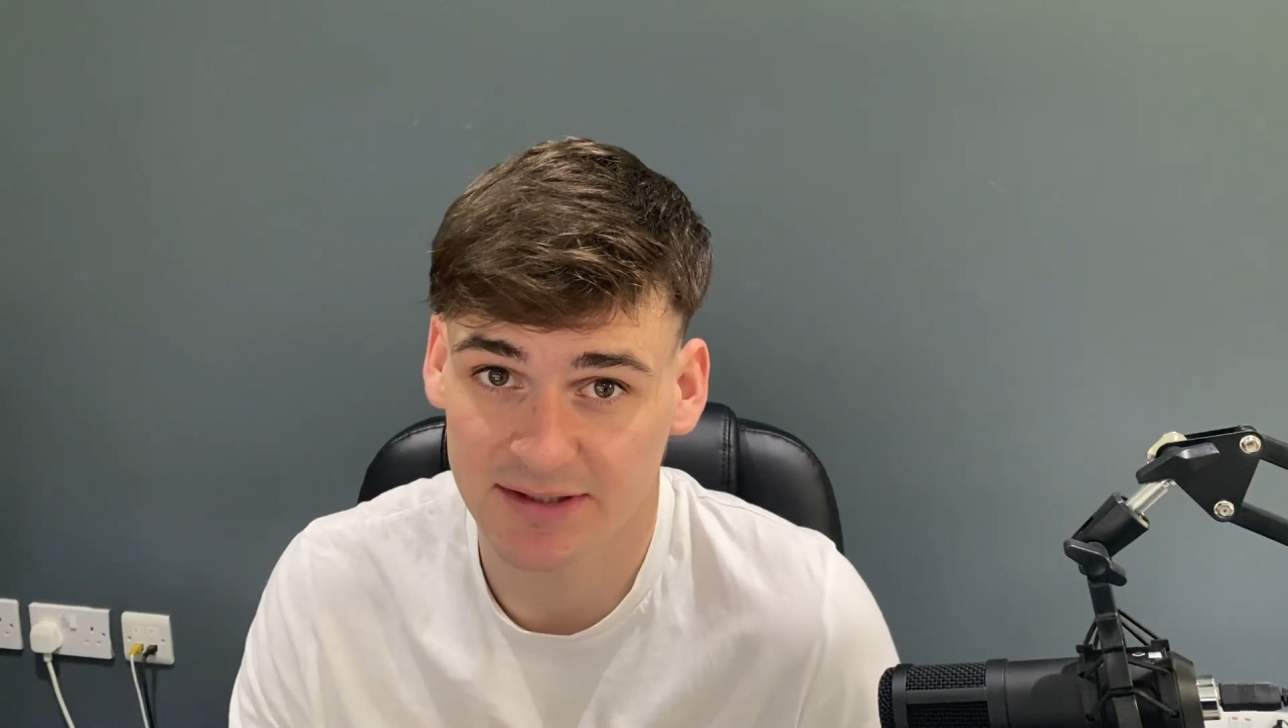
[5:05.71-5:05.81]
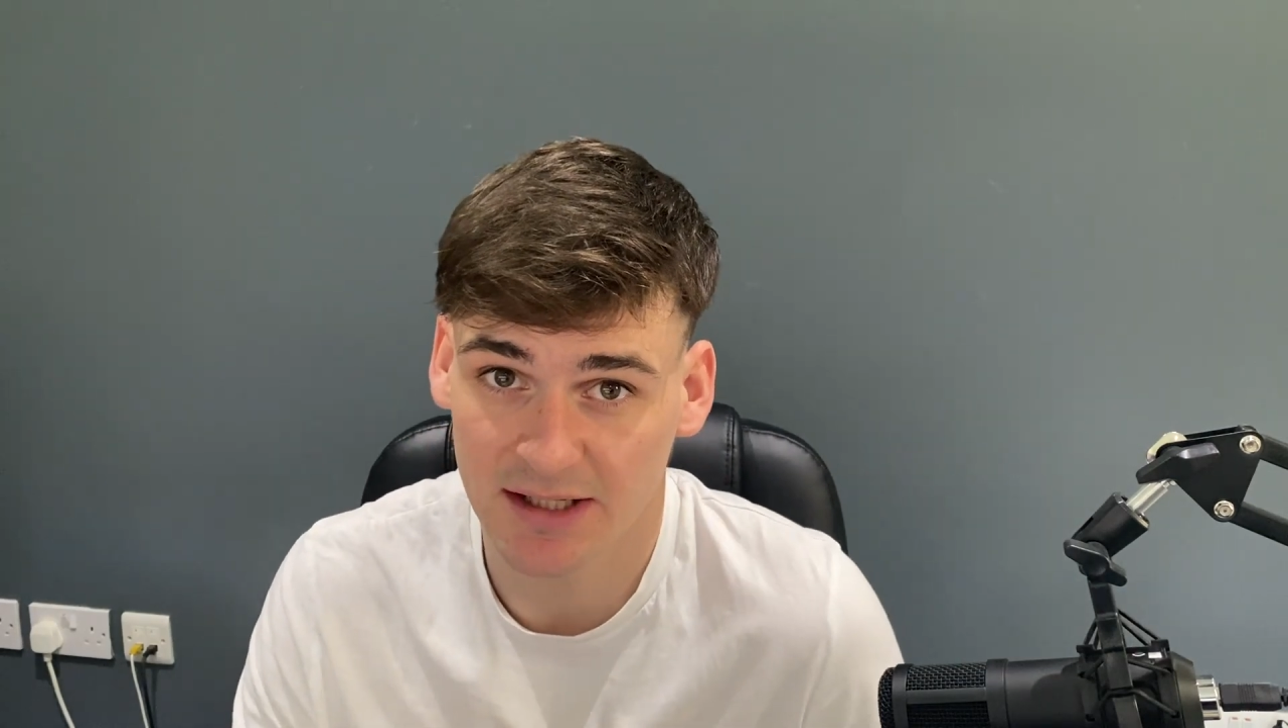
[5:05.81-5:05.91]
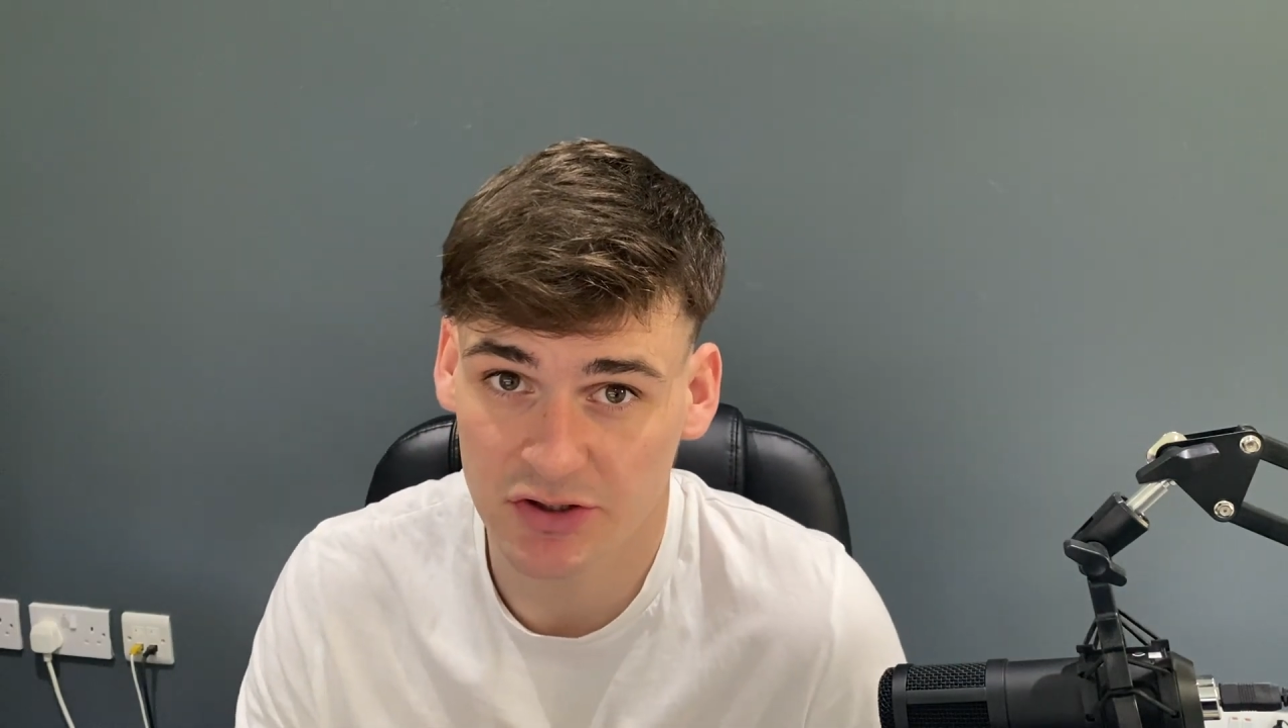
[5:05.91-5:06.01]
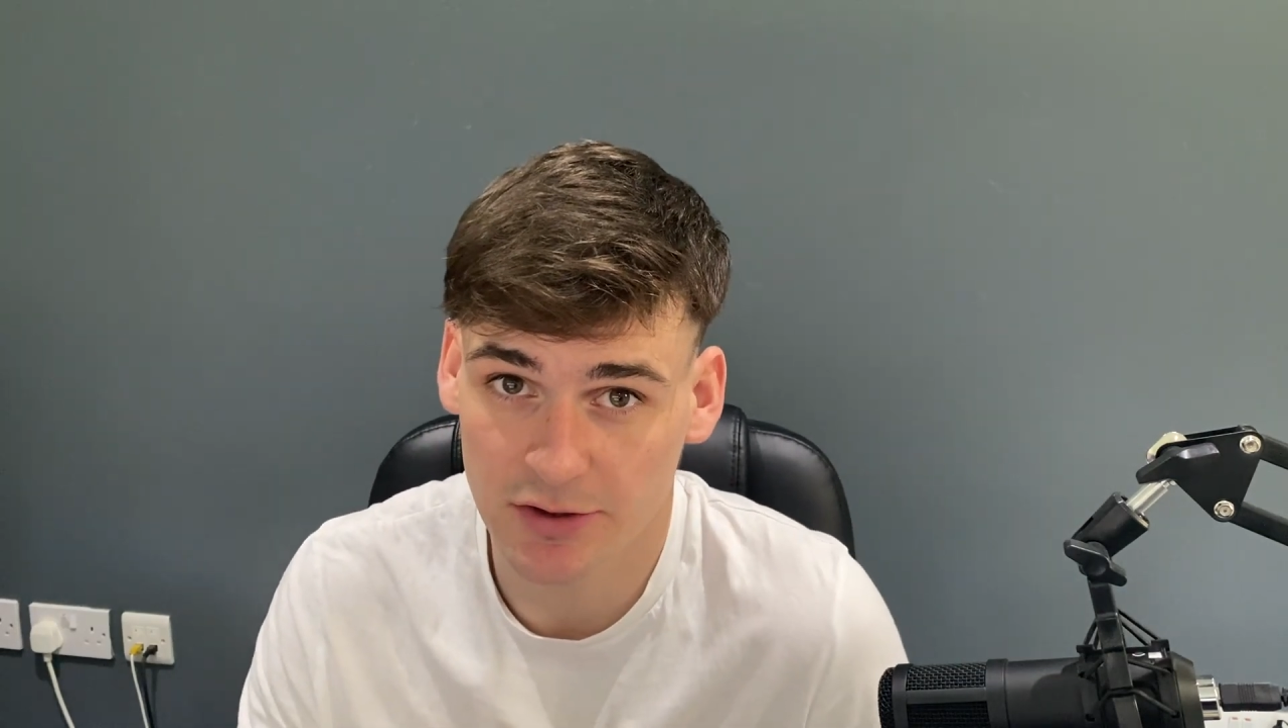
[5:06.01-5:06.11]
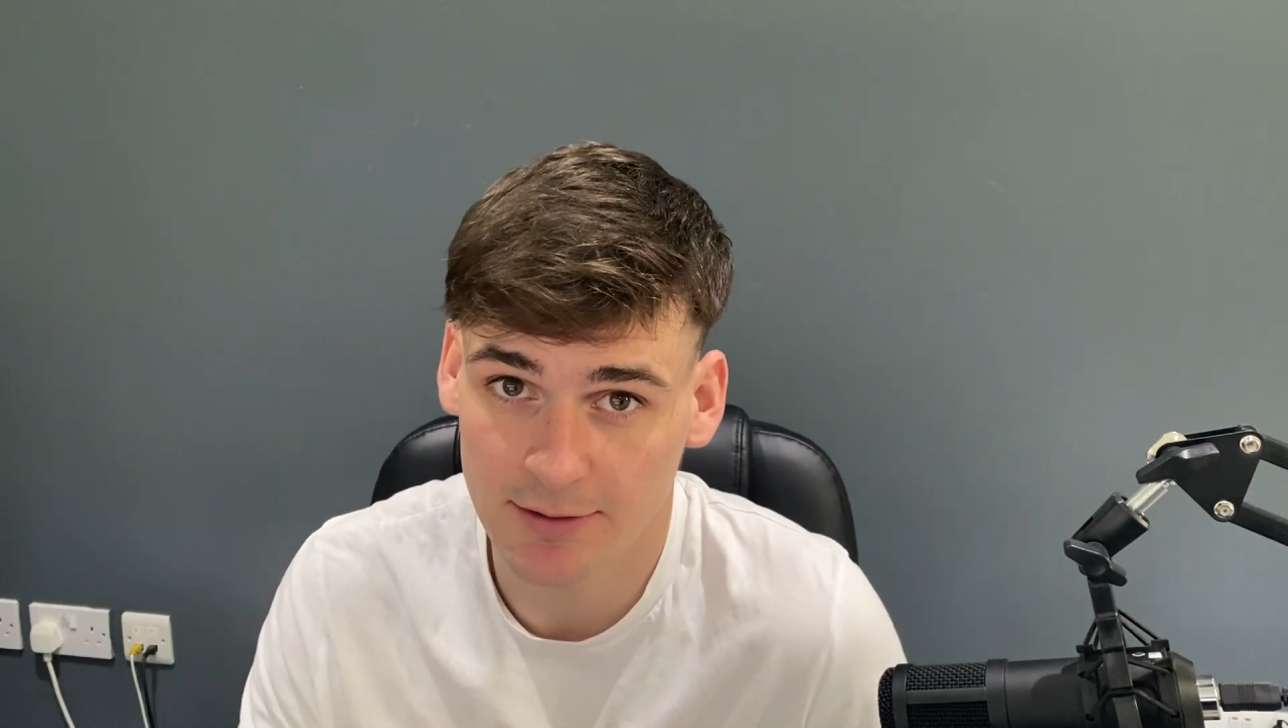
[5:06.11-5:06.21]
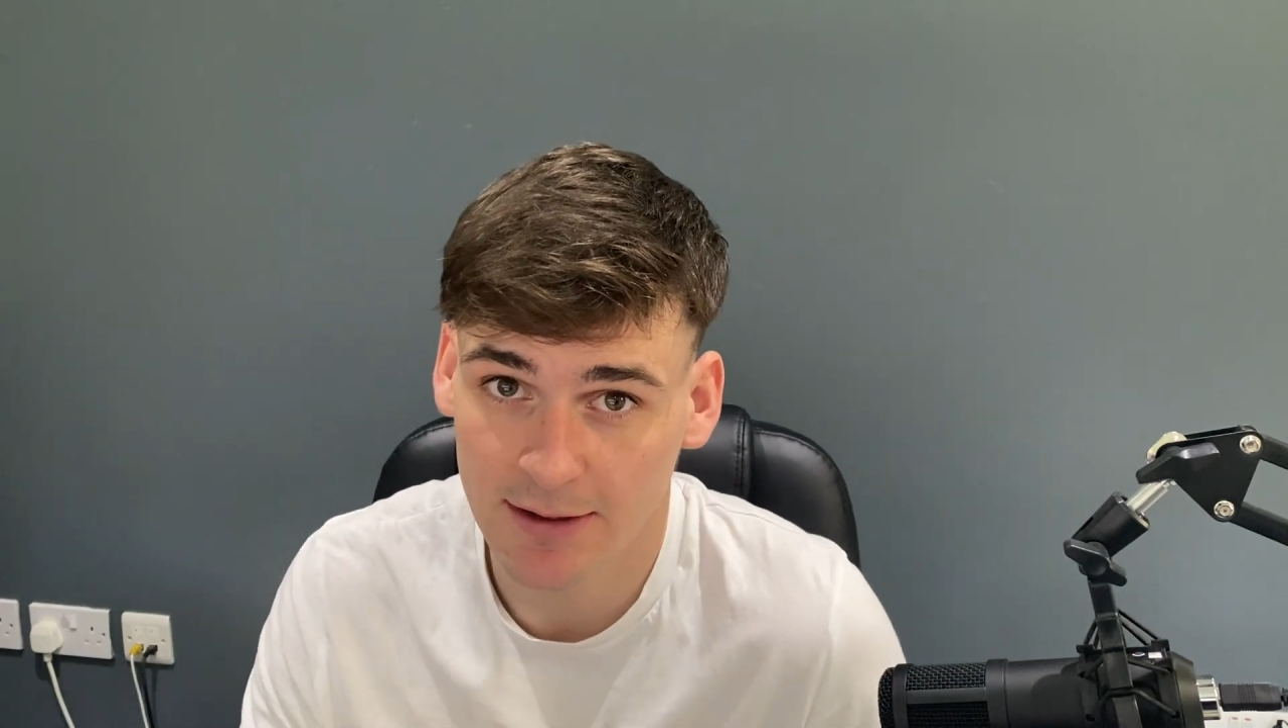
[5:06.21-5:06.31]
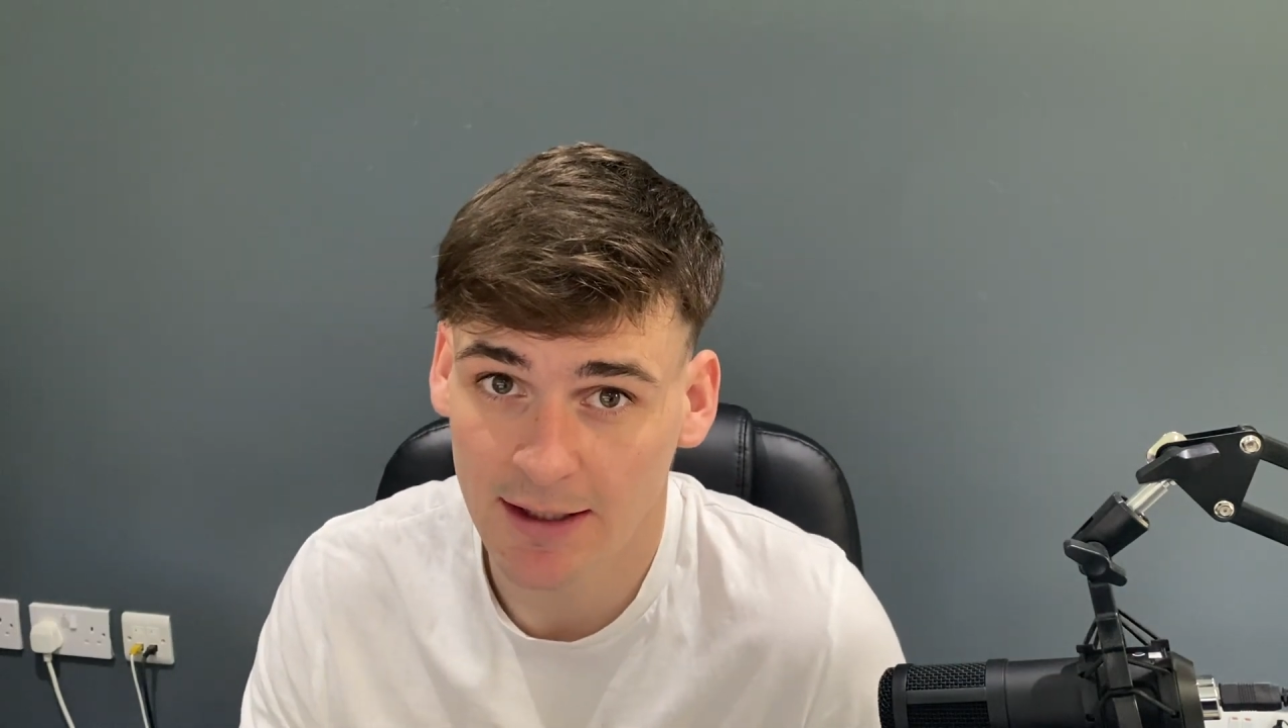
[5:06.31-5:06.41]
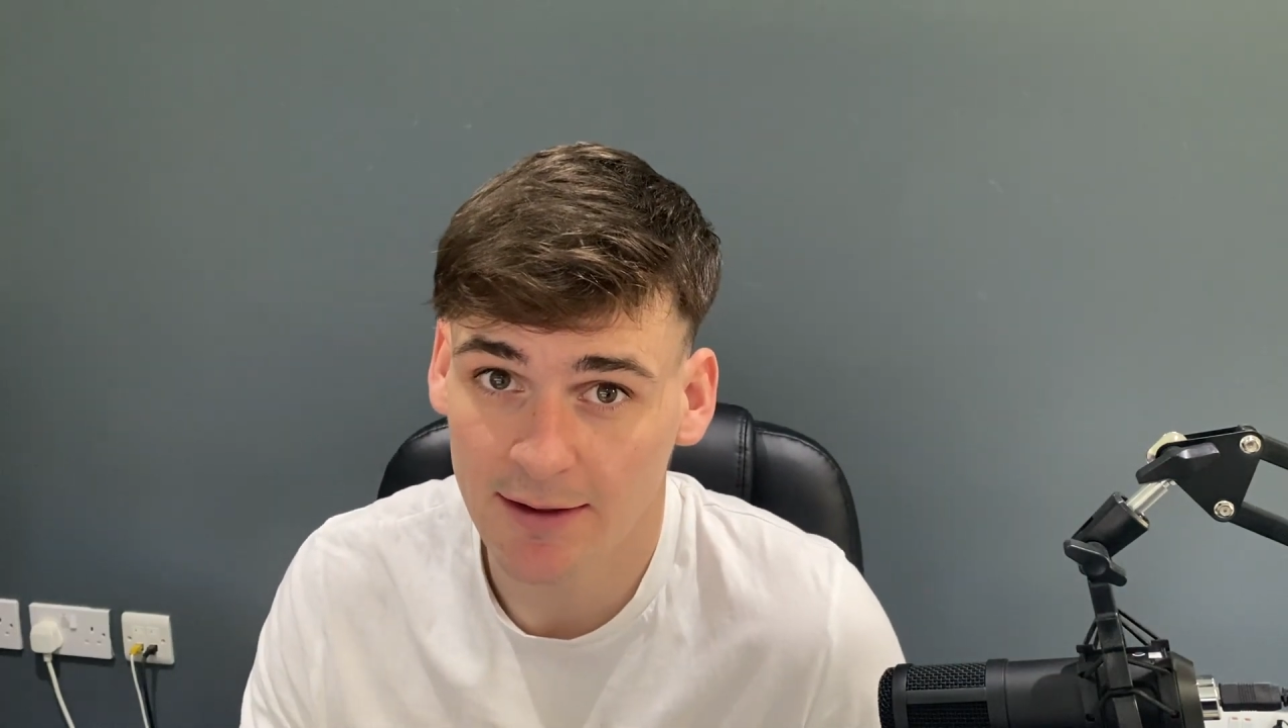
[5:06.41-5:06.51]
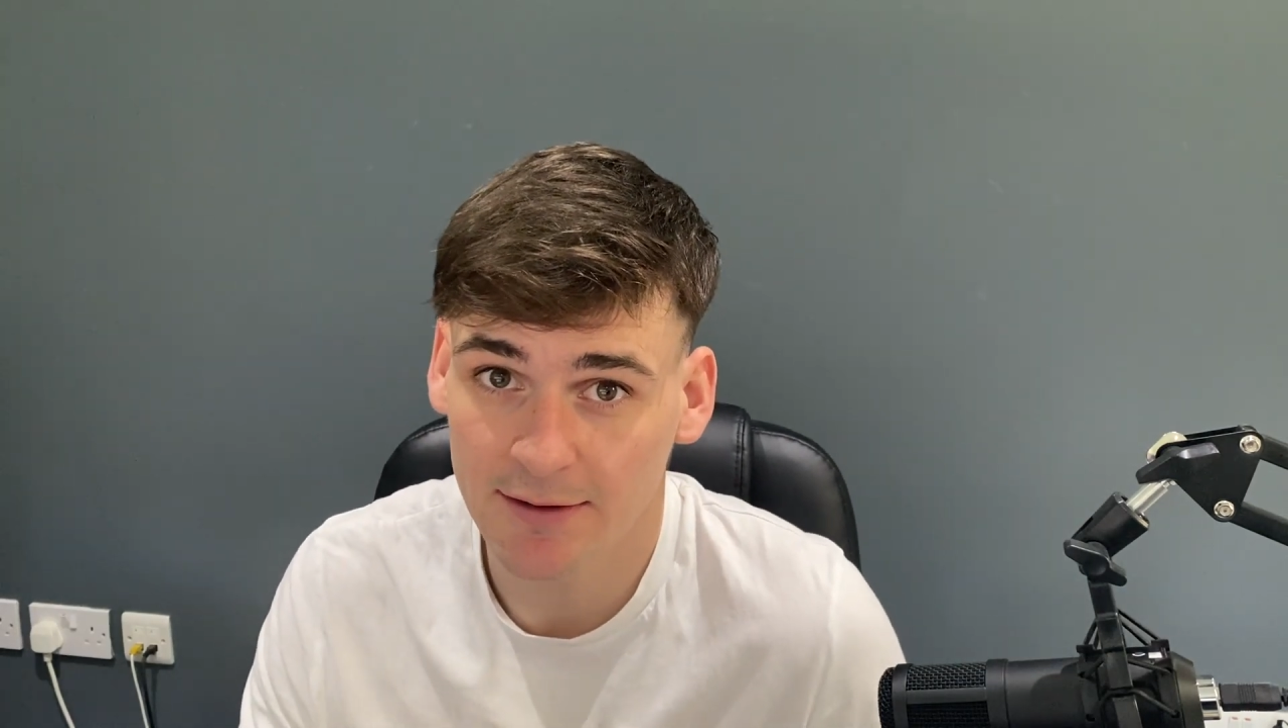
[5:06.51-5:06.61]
section.